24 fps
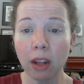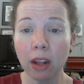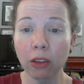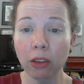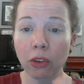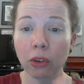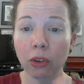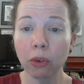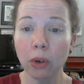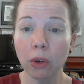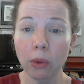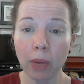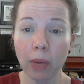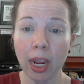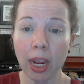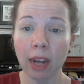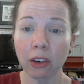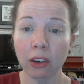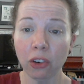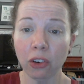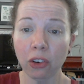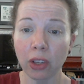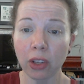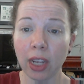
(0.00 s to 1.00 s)
unscrew. We
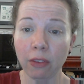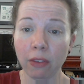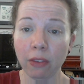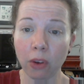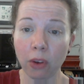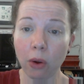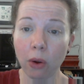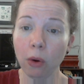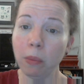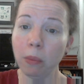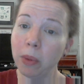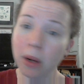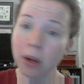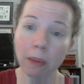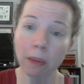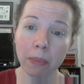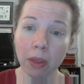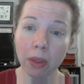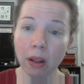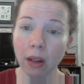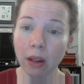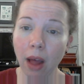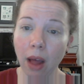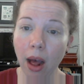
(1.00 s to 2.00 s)
actually have to open
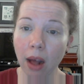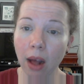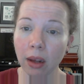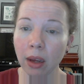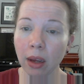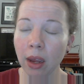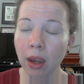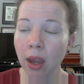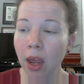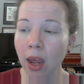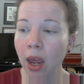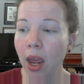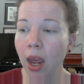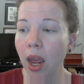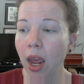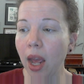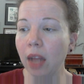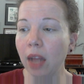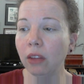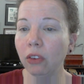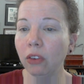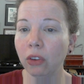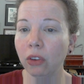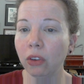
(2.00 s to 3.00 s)
up the clock.
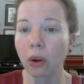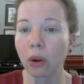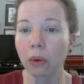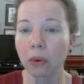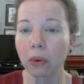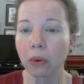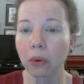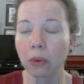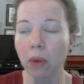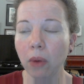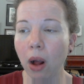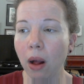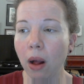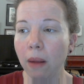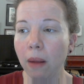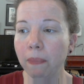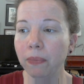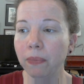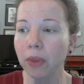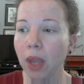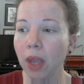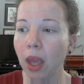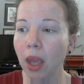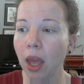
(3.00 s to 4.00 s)
And so
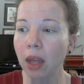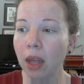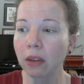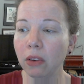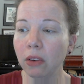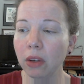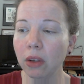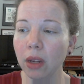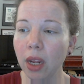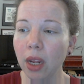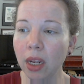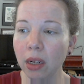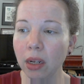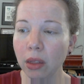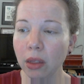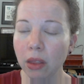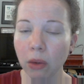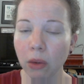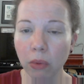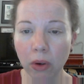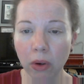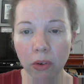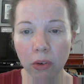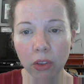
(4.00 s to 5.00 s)

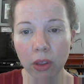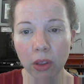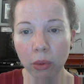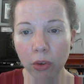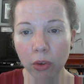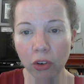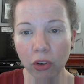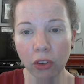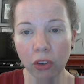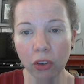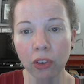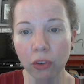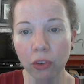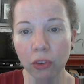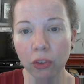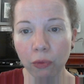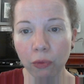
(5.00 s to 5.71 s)
there were just